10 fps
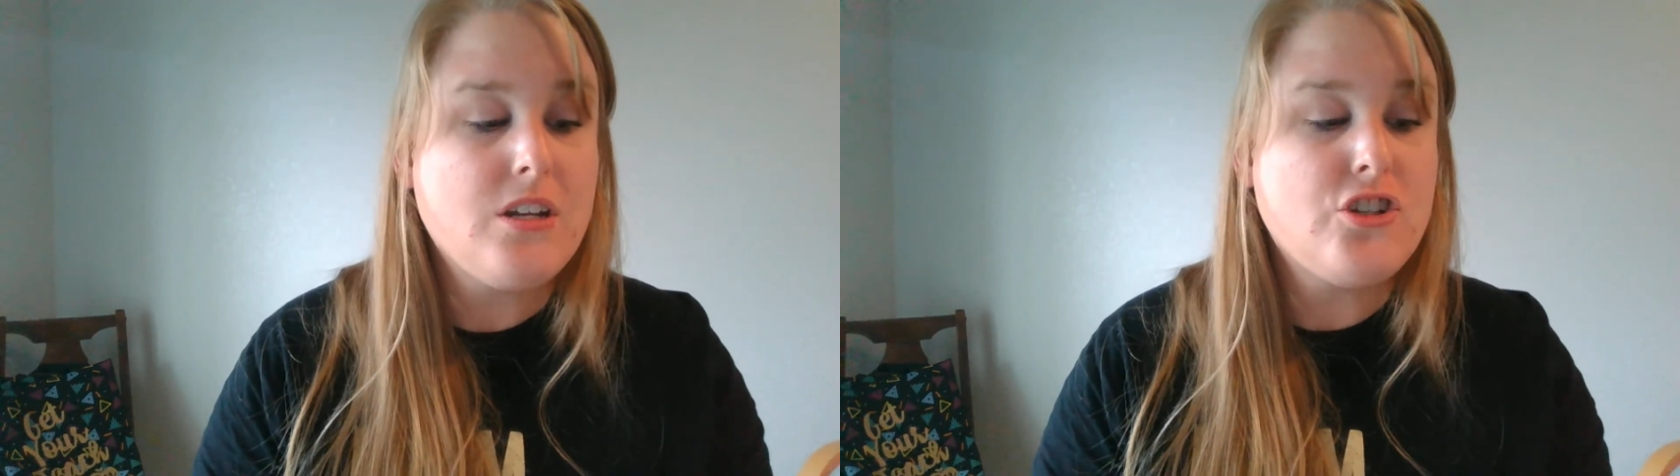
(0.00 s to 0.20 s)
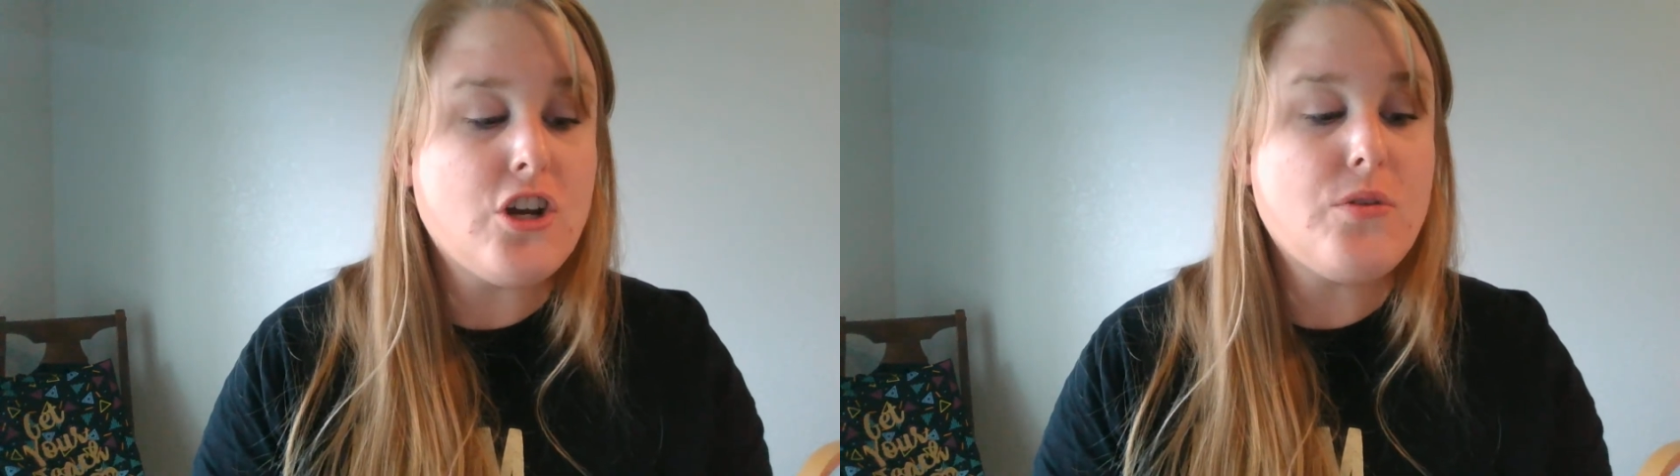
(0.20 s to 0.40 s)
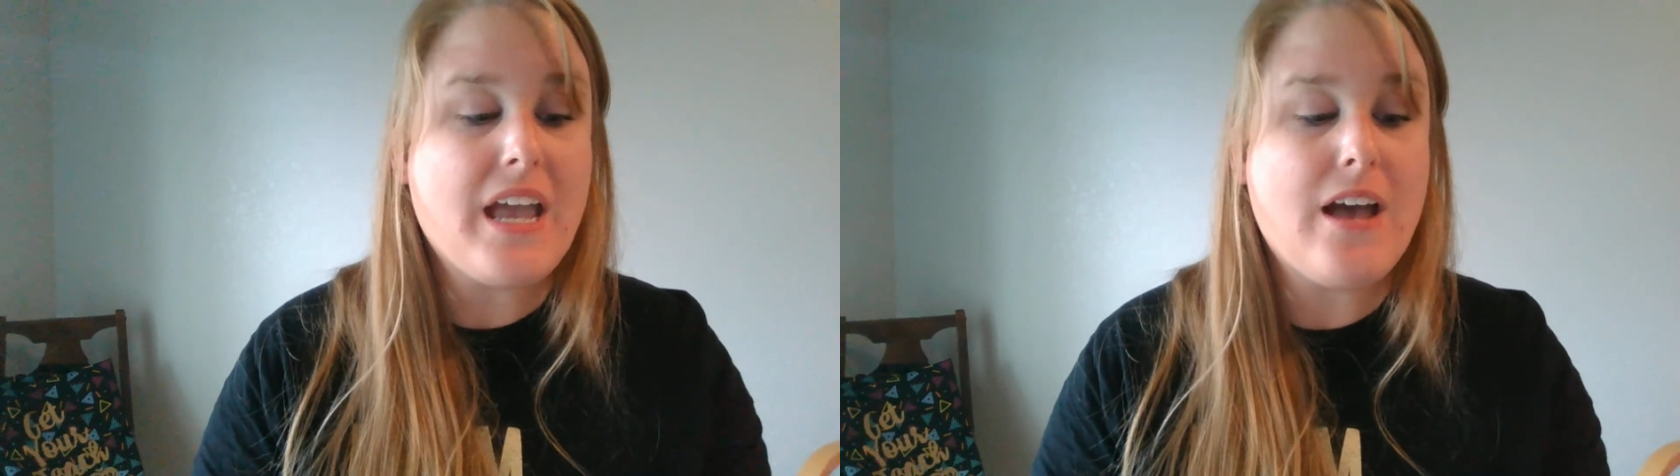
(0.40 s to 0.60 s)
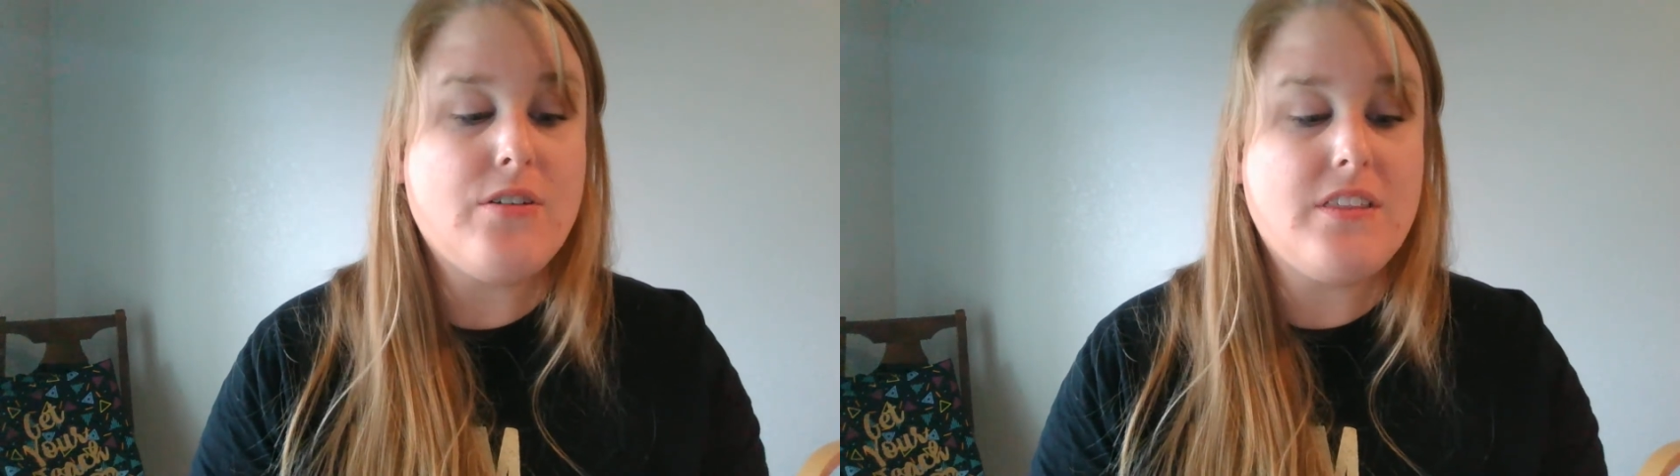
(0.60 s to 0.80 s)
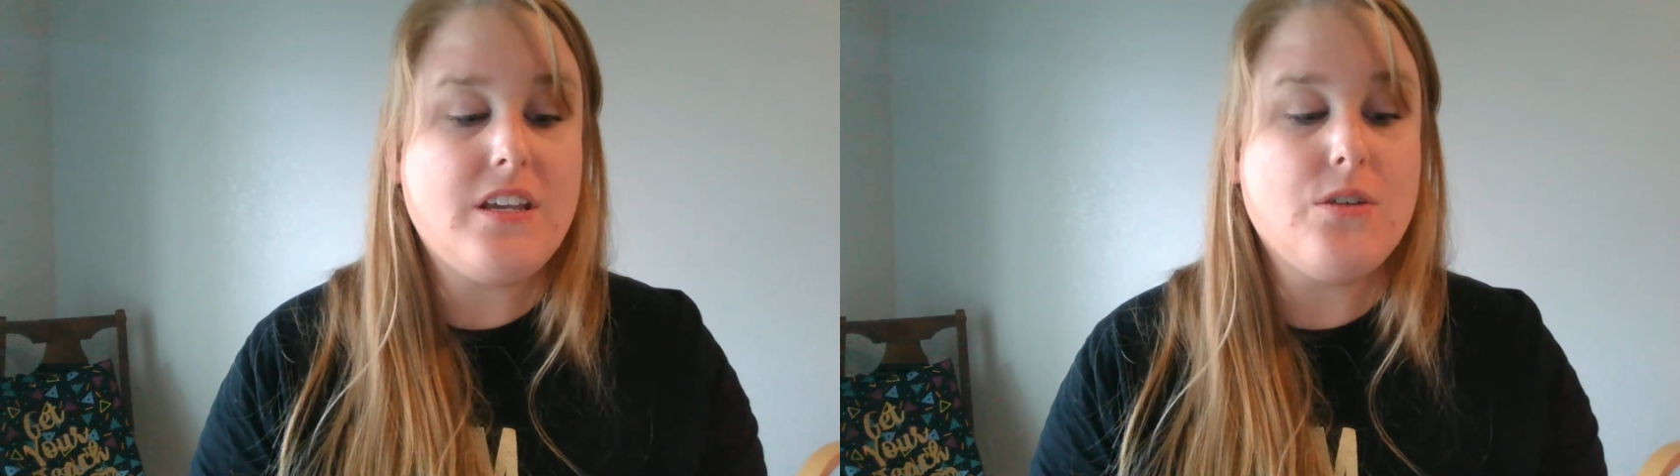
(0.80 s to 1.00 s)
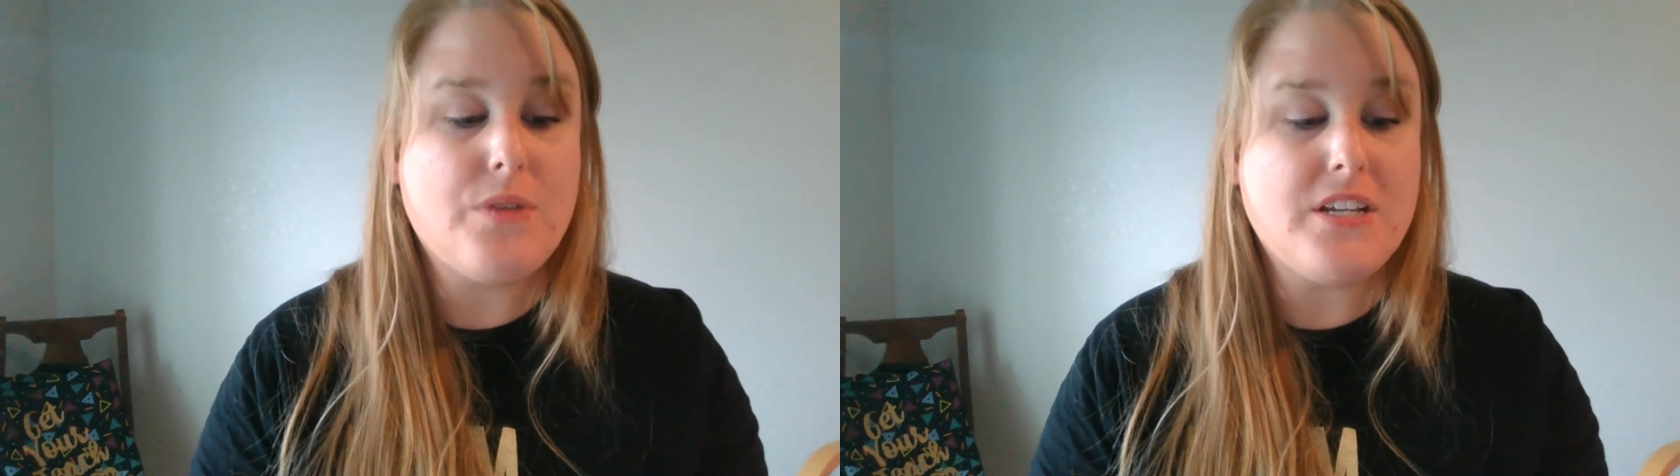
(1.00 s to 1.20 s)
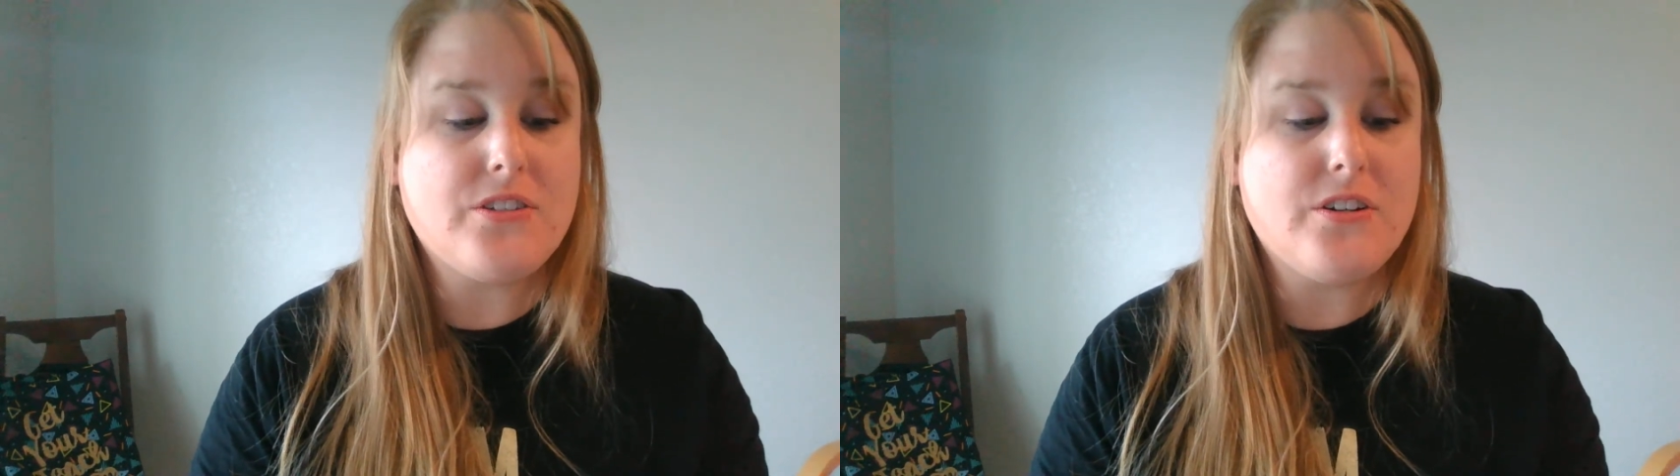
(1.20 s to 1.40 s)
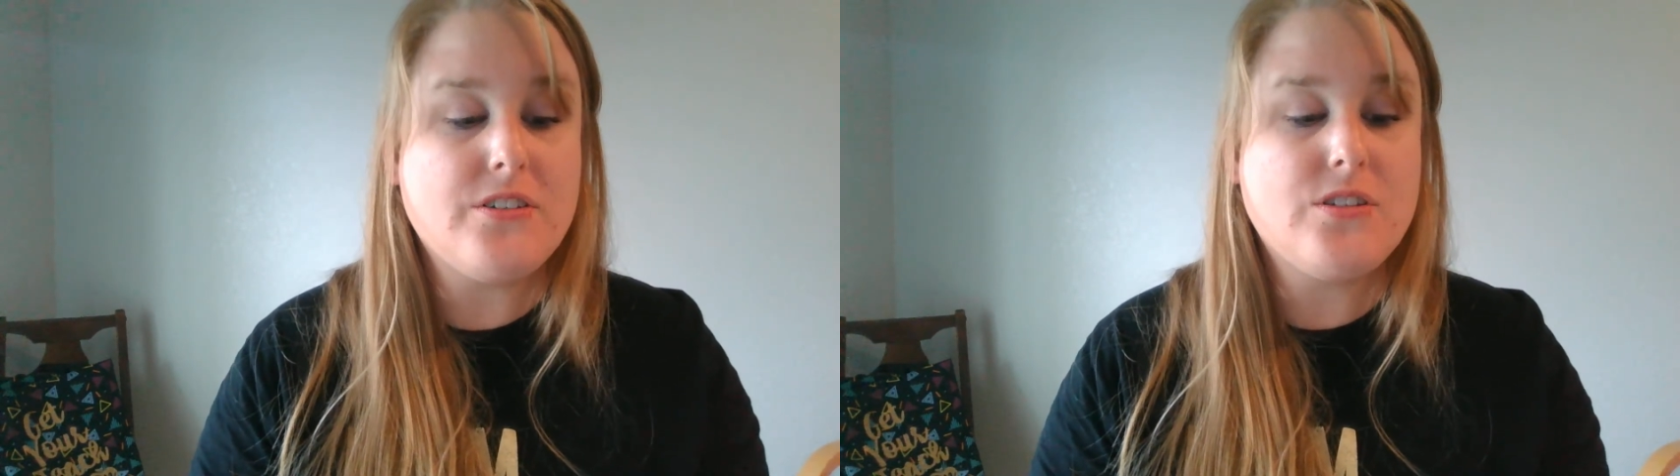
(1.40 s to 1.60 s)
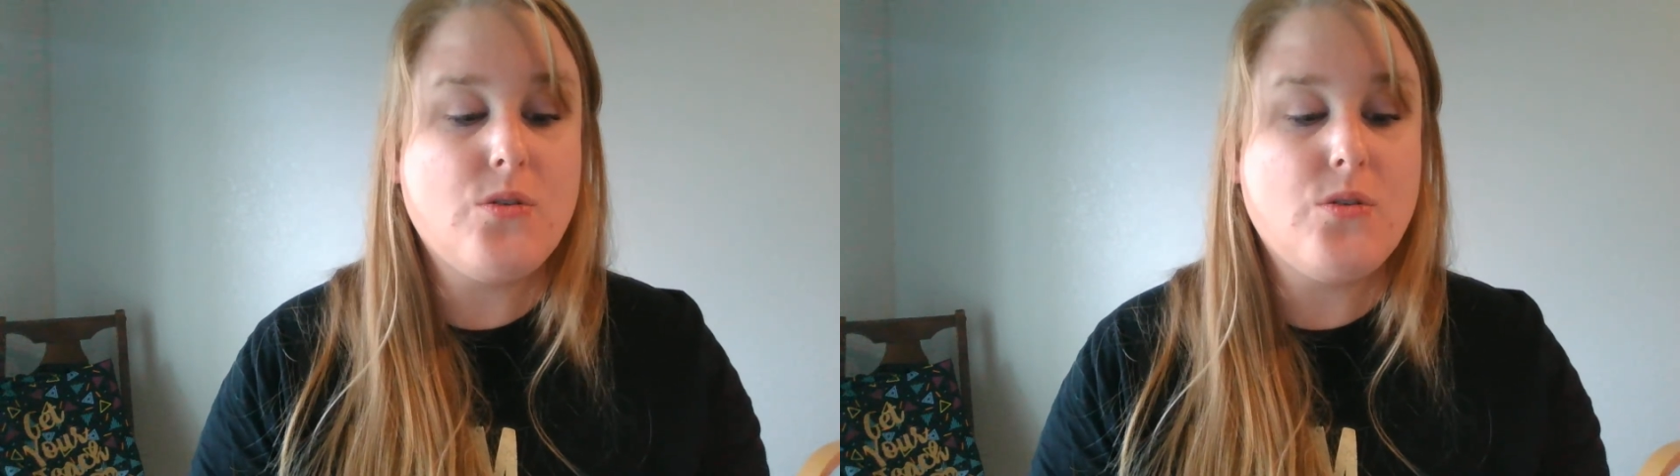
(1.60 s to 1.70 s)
Joe counted the erasers.